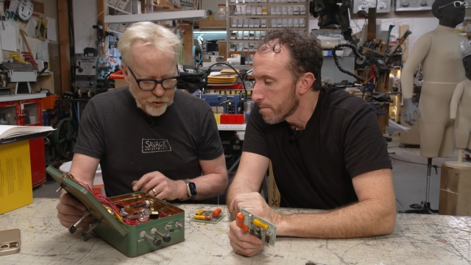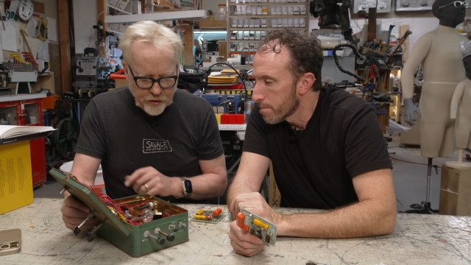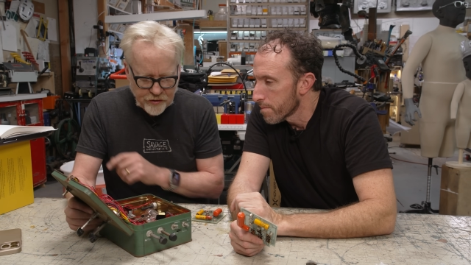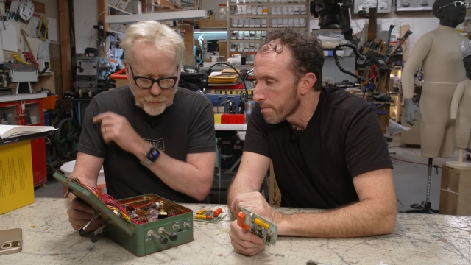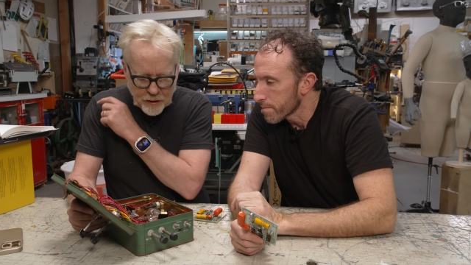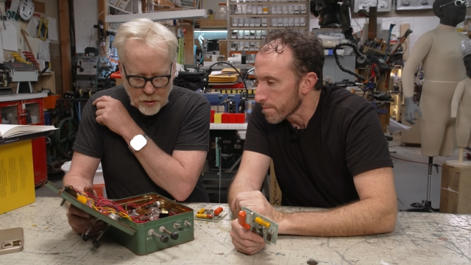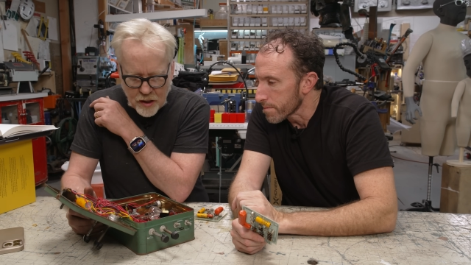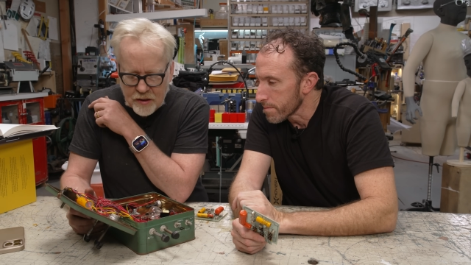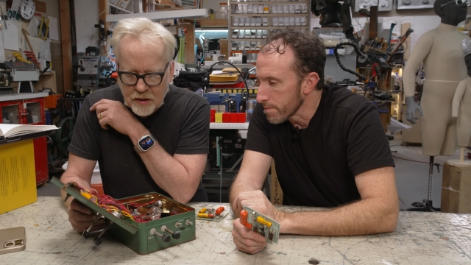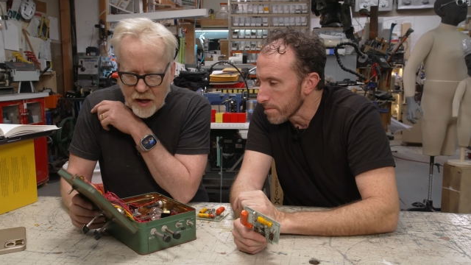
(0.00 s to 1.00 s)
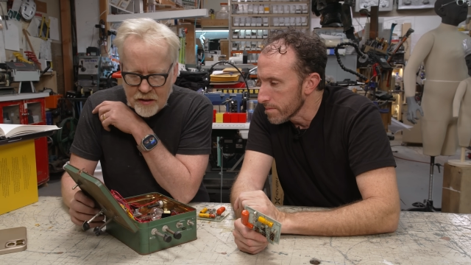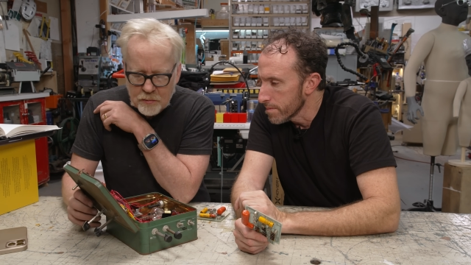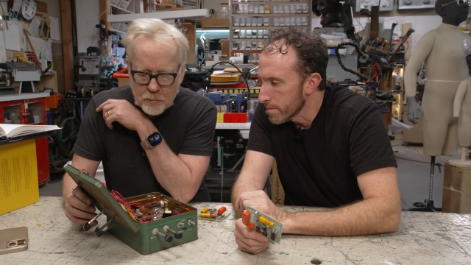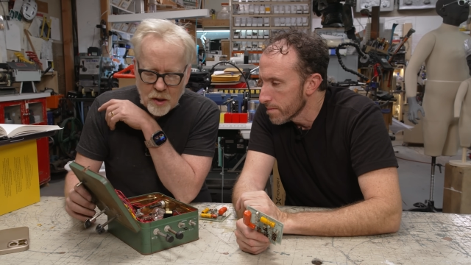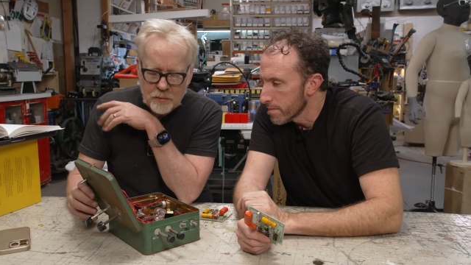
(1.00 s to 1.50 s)
Speaker 1: curious about I, I,
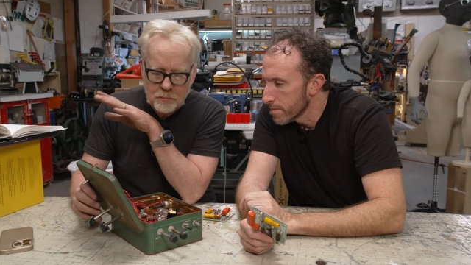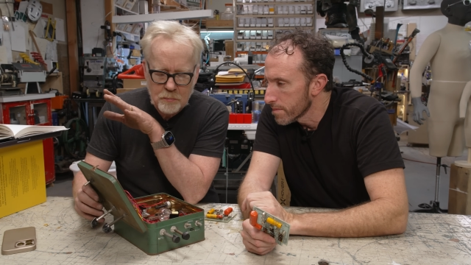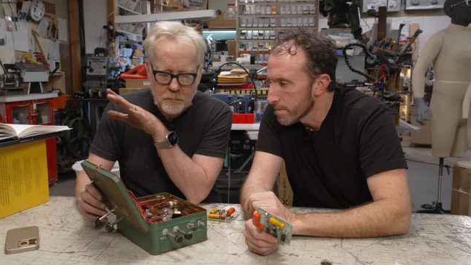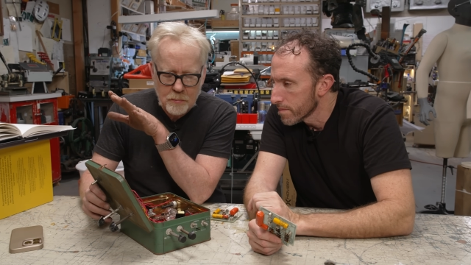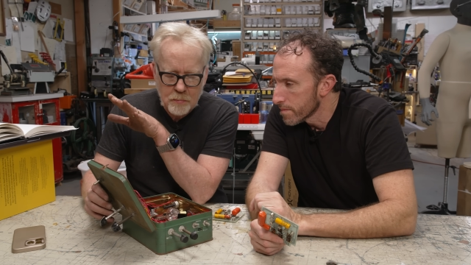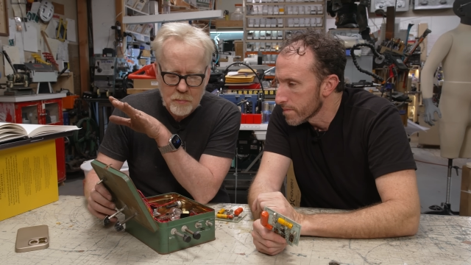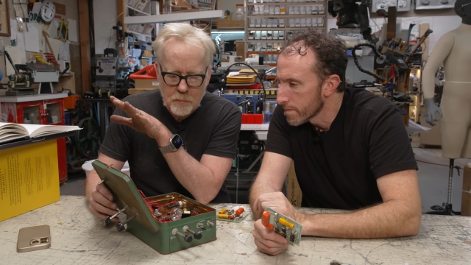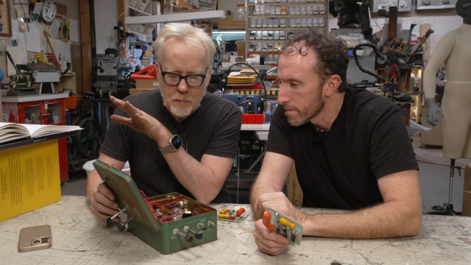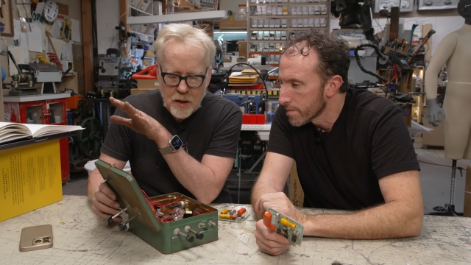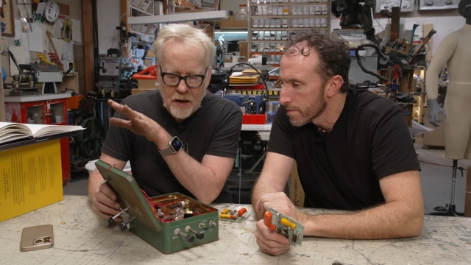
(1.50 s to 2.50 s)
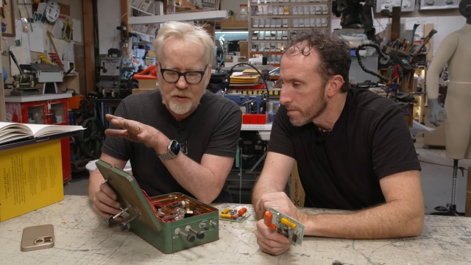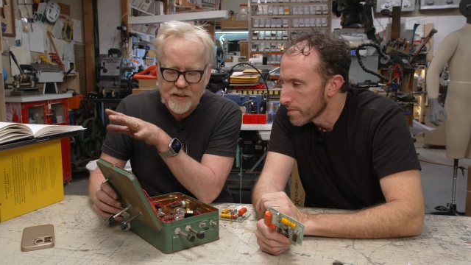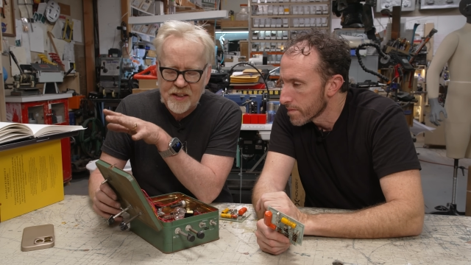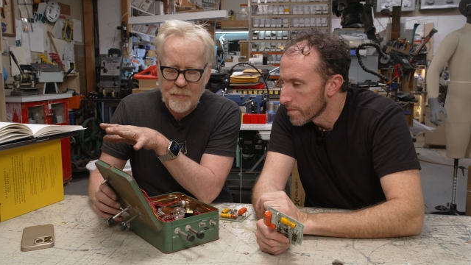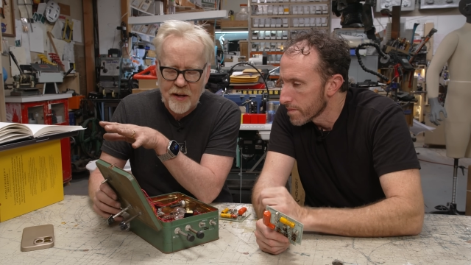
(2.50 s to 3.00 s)
I
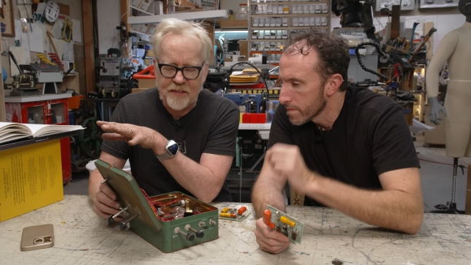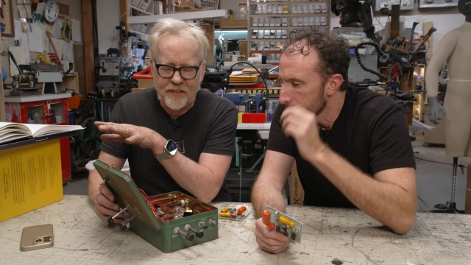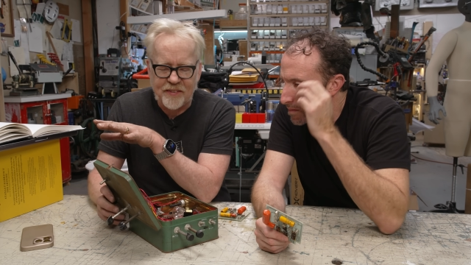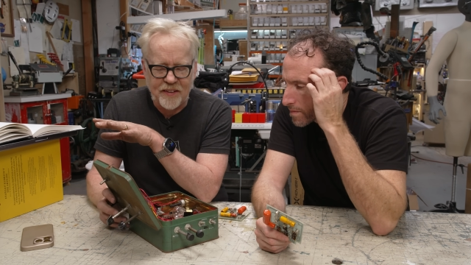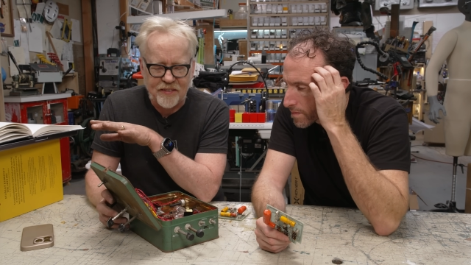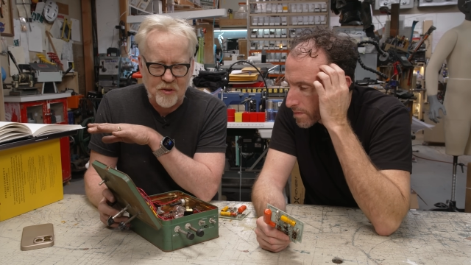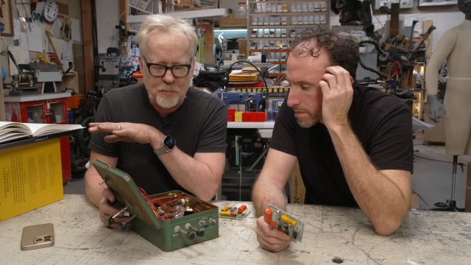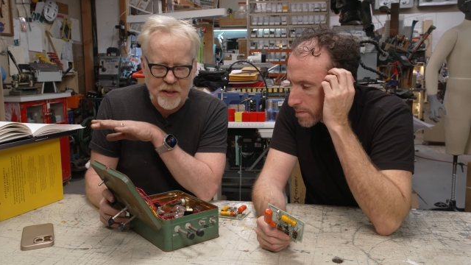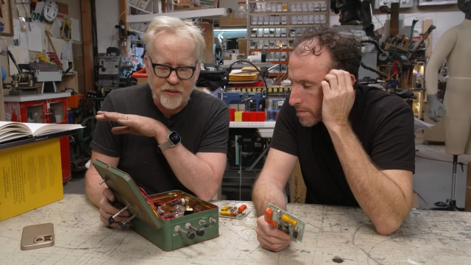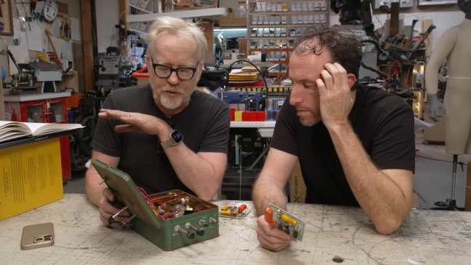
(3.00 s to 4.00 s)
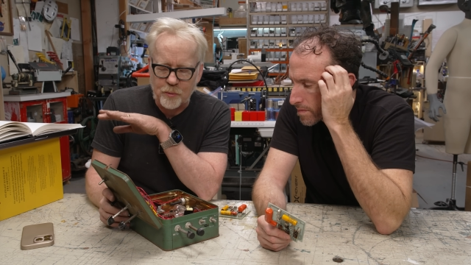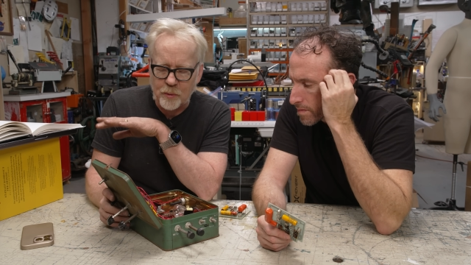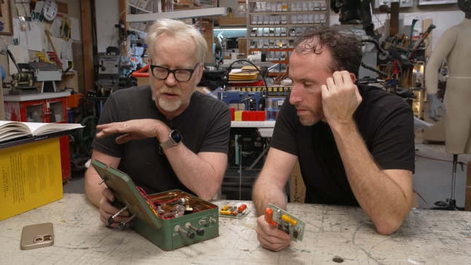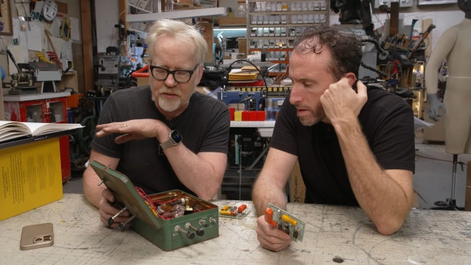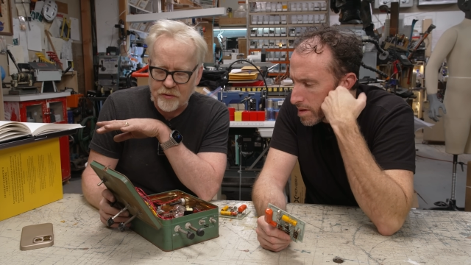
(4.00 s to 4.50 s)
everything about this says to me it's
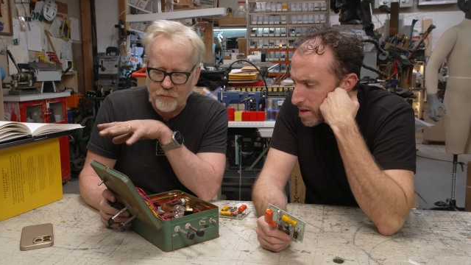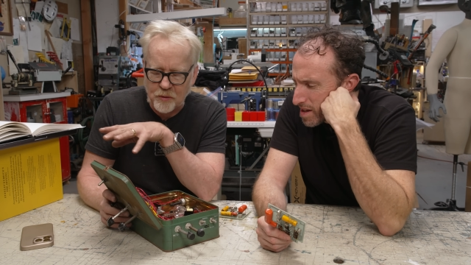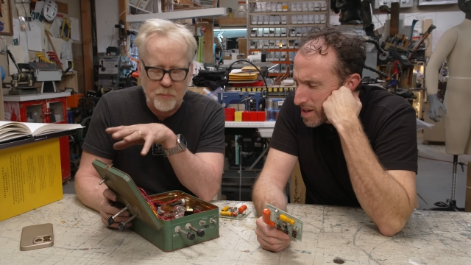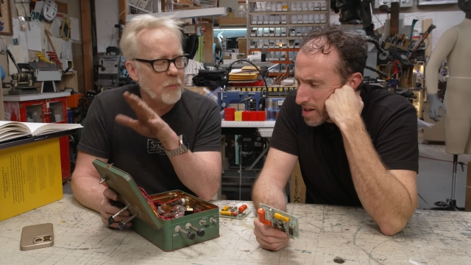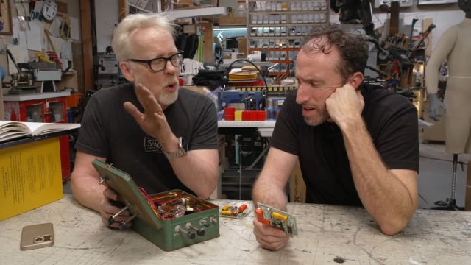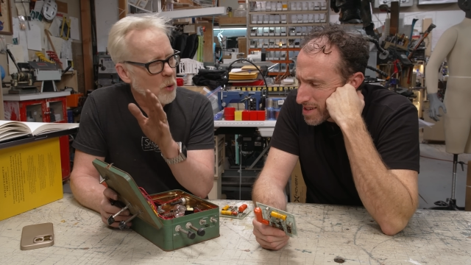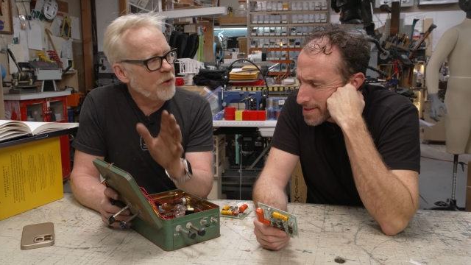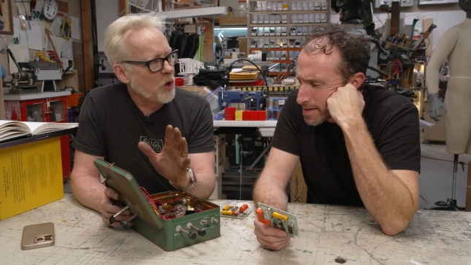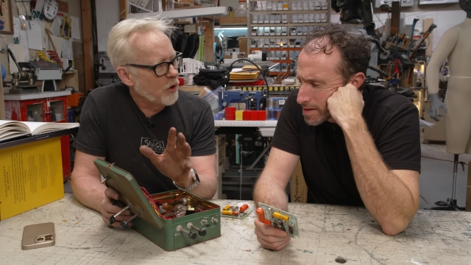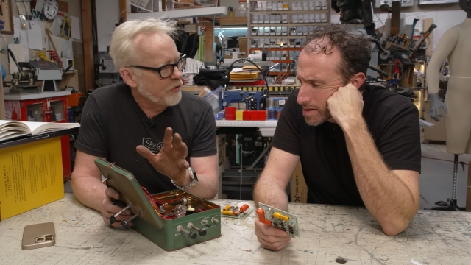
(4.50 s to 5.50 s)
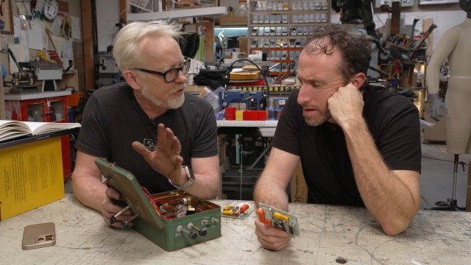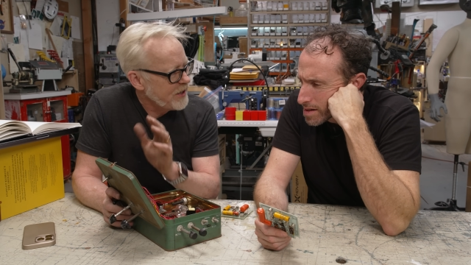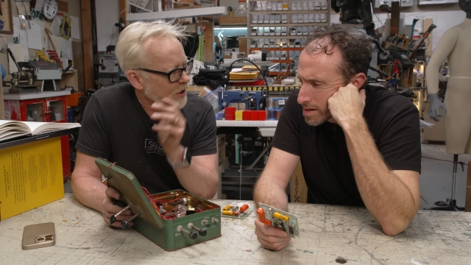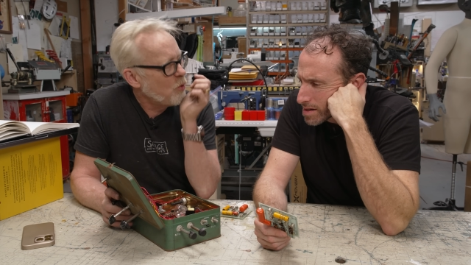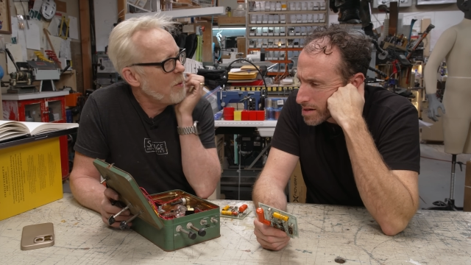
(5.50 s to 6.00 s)
it's from old RC
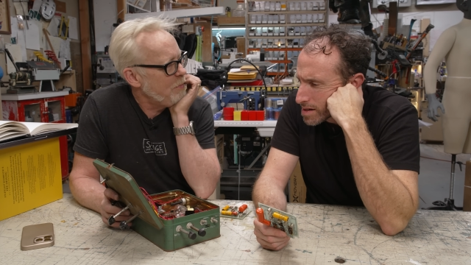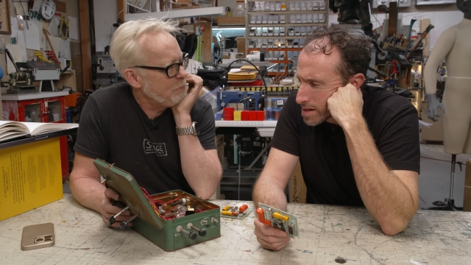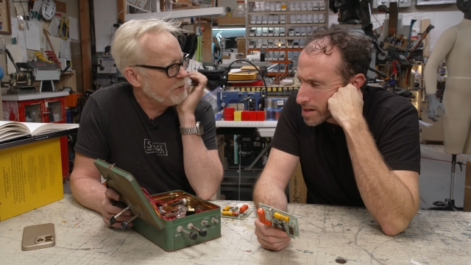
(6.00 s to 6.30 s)
equipment